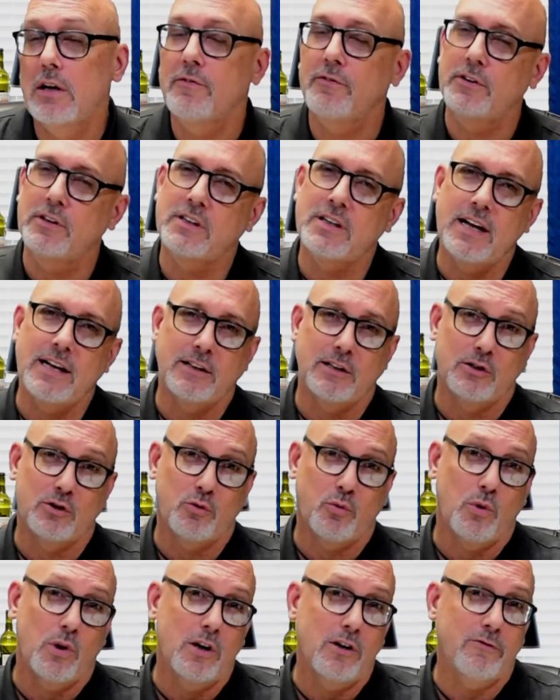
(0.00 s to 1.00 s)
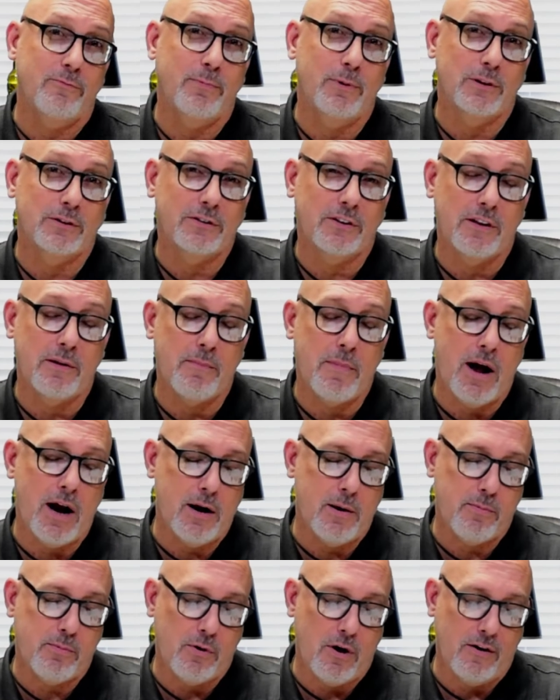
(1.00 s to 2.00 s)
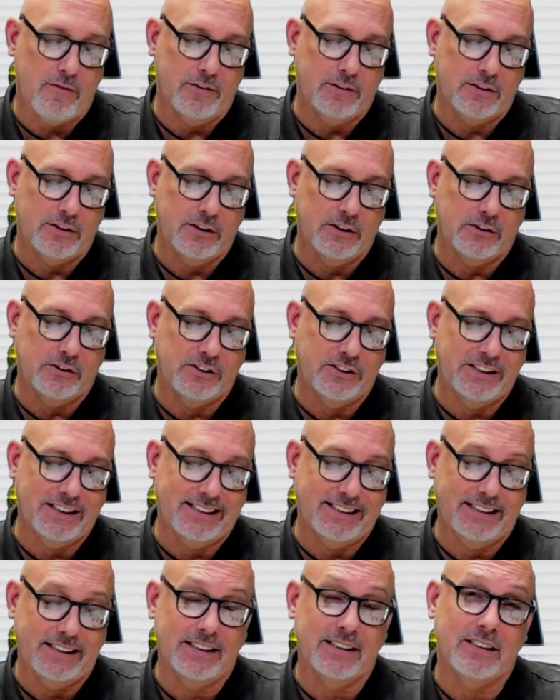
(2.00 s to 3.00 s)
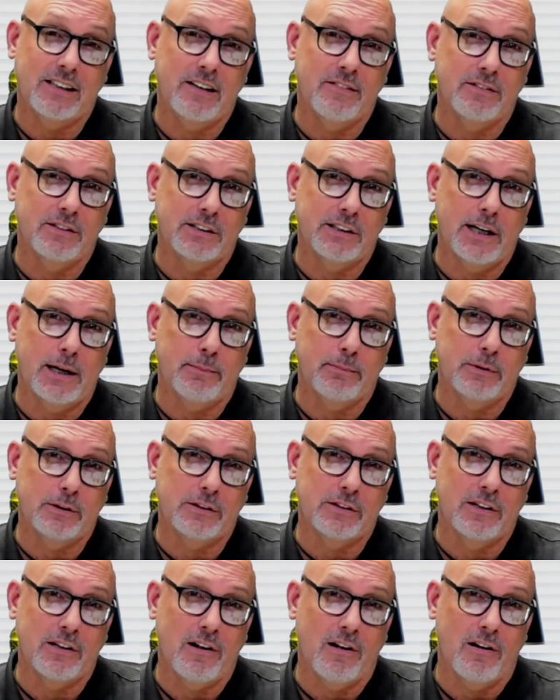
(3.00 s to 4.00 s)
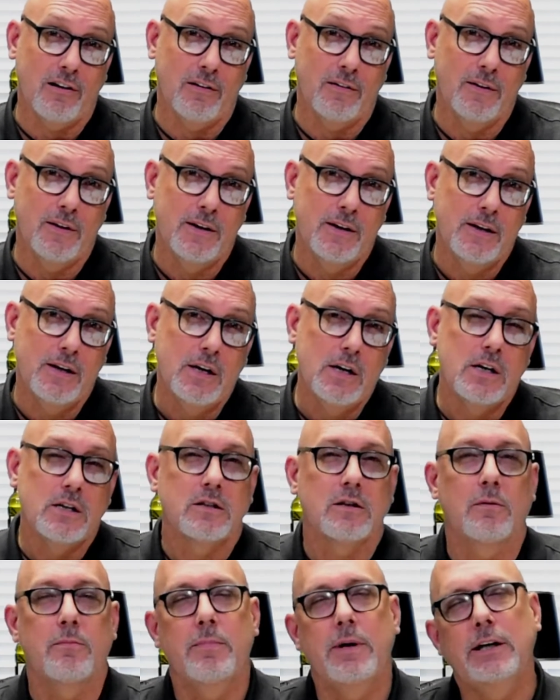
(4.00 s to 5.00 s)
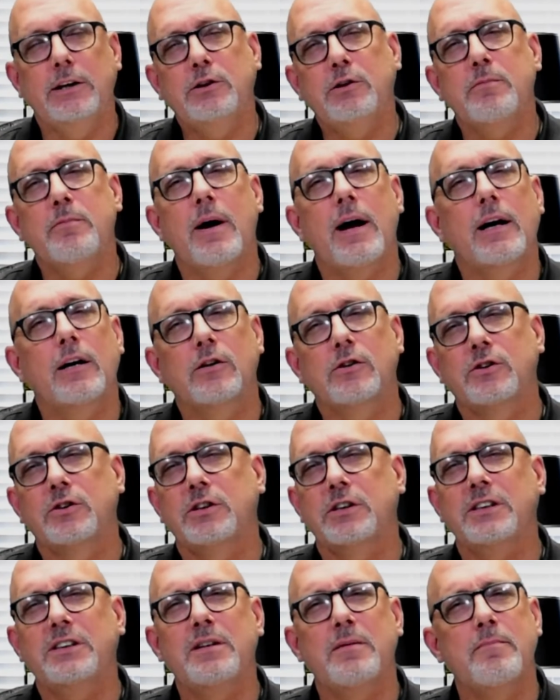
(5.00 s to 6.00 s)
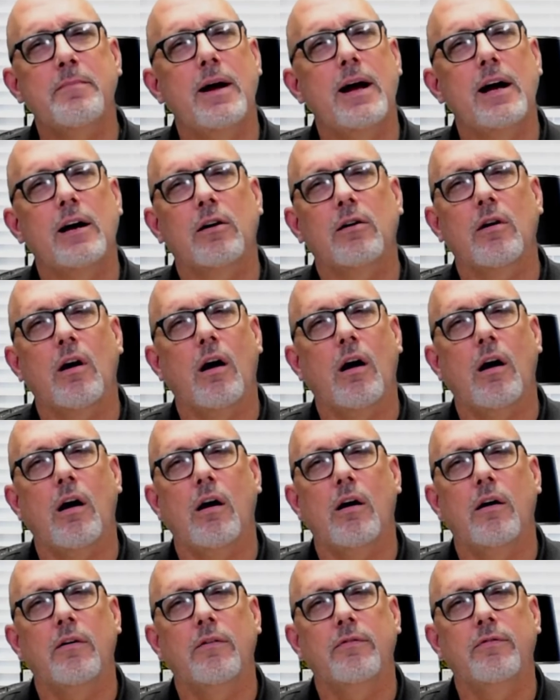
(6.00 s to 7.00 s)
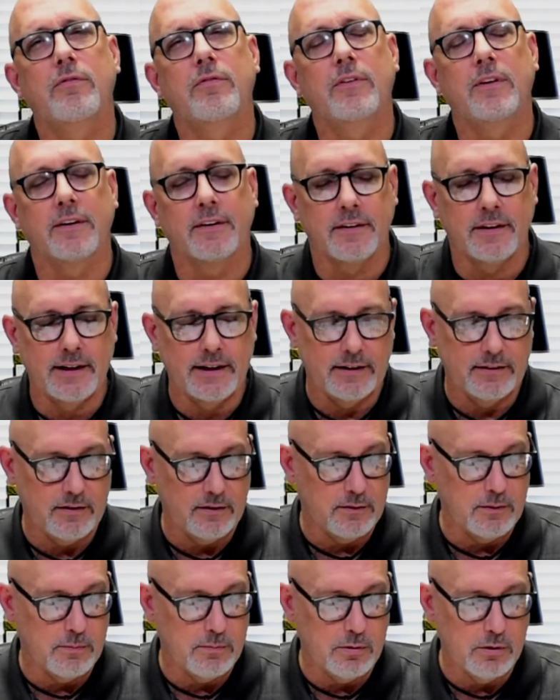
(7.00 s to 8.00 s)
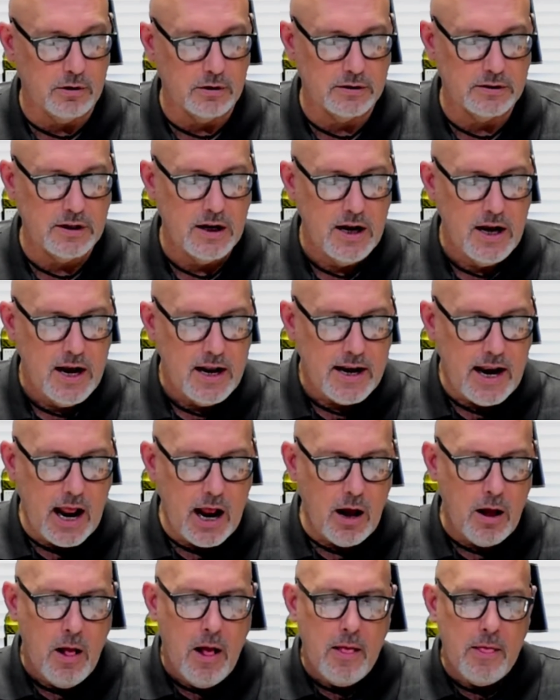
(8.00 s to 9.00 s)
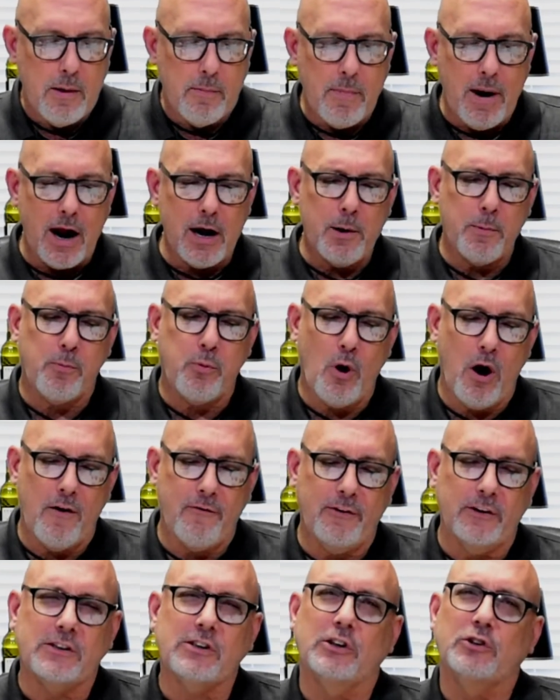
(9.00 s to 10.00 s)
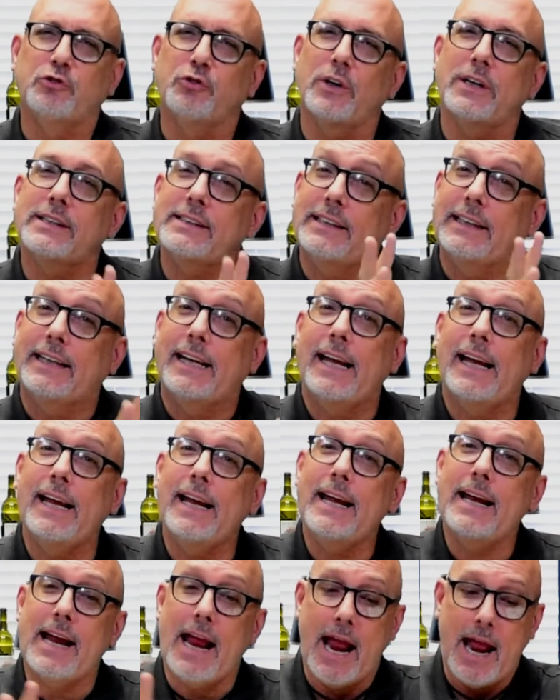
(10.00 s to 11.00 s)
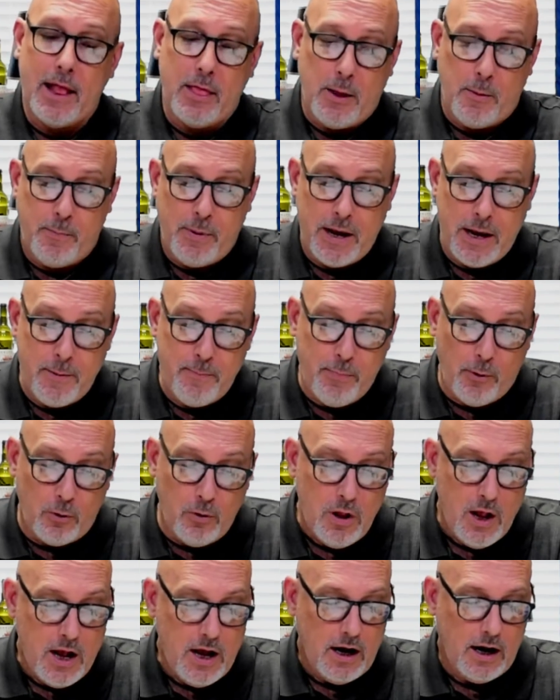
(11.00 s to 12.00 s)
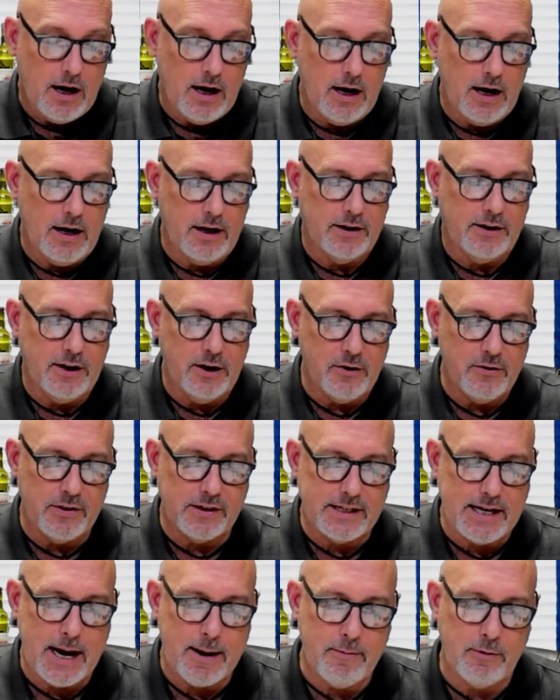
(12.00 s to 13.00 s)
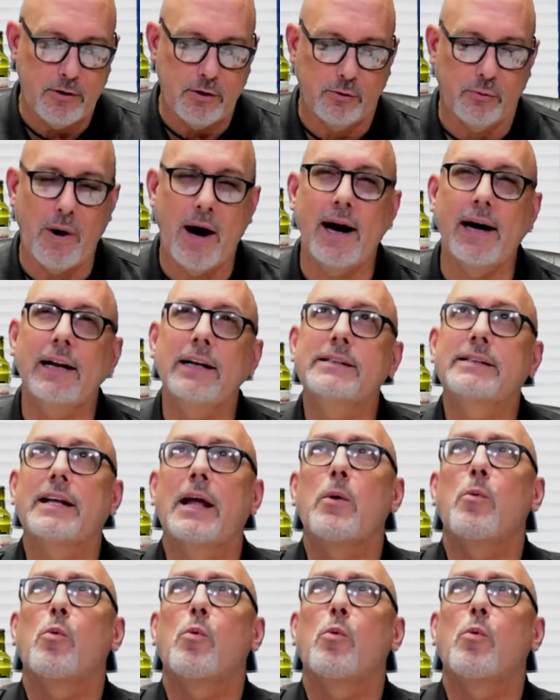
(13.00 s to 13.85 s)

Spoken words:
If you take the 12 books of the minor prophets, there's 67 chapters in all. So major minor is just a matter of the length of the books. Now, the minor prophets addressed the king and the people during the time of their writings. They